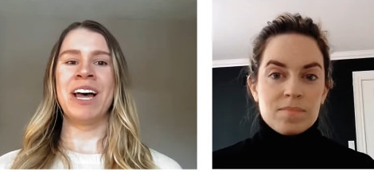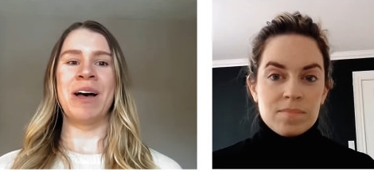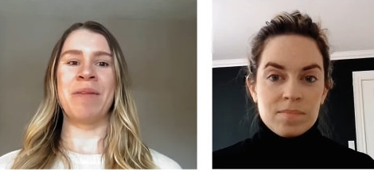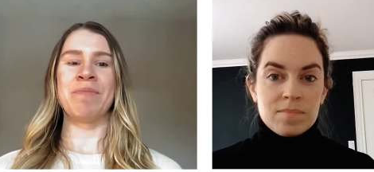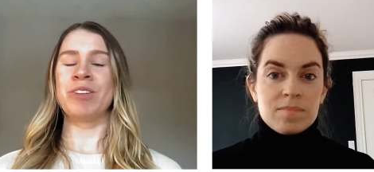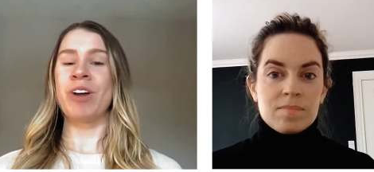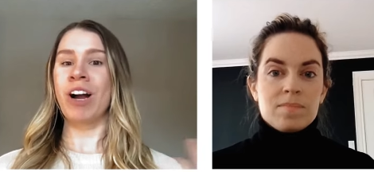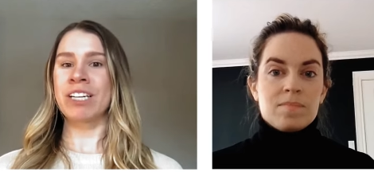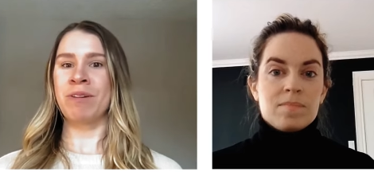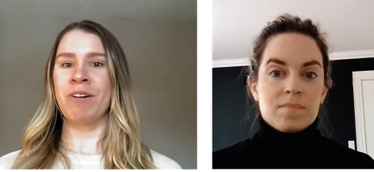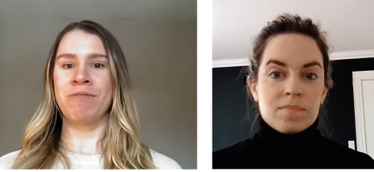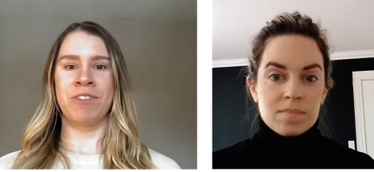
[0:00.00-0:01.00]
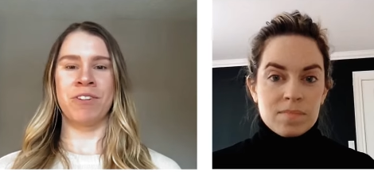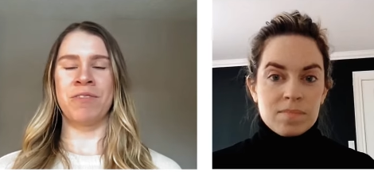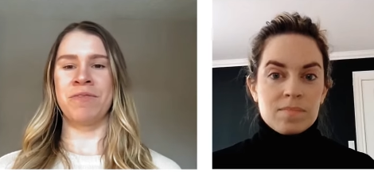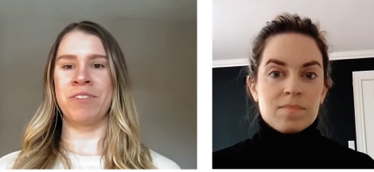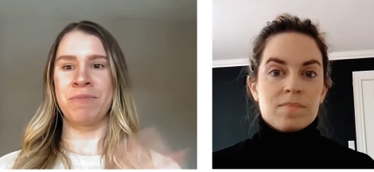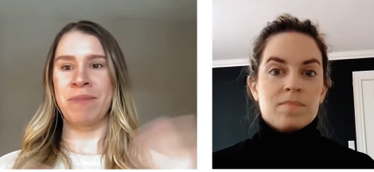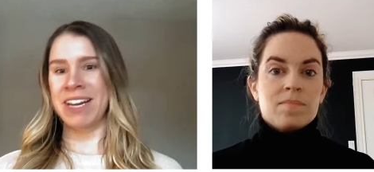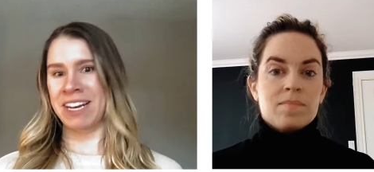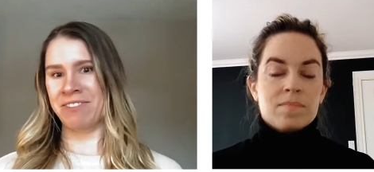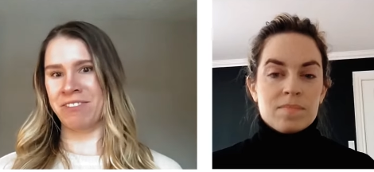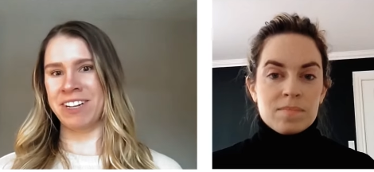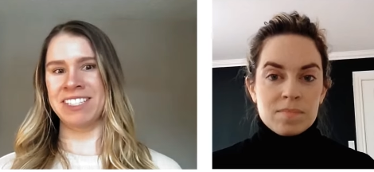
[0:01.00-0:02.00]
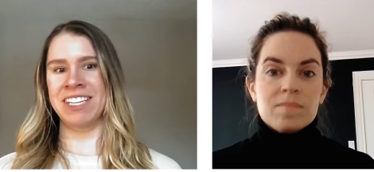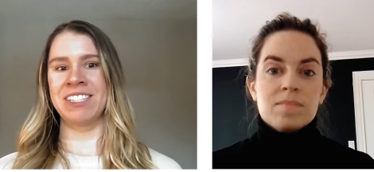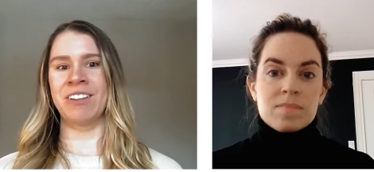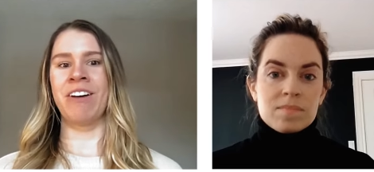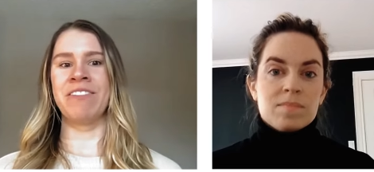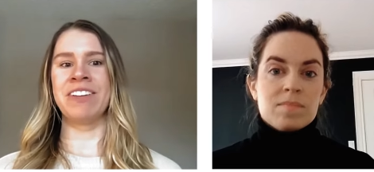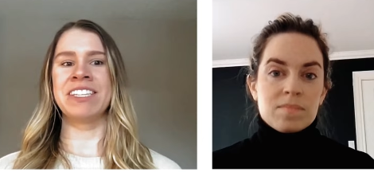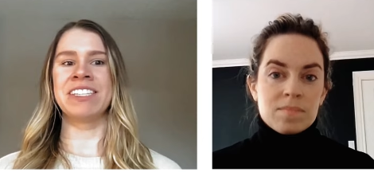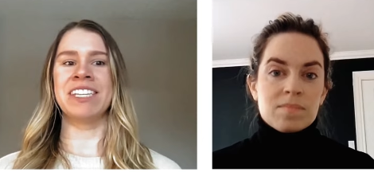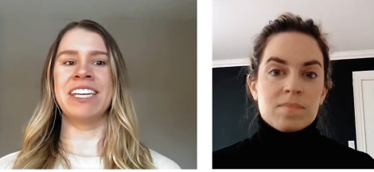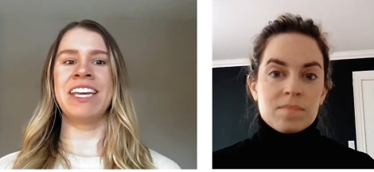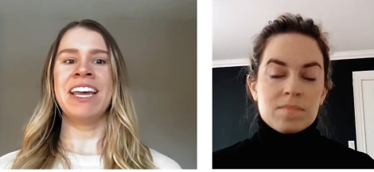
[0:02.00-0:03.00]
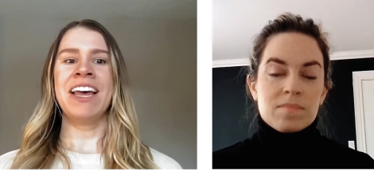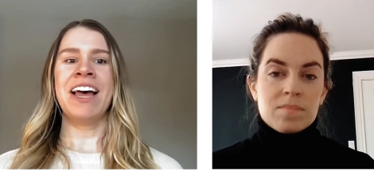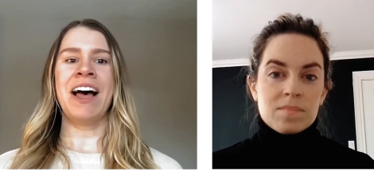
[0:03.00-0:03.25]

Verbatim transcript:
Speaker 1: um, talked about for, for many different reasons, obviously.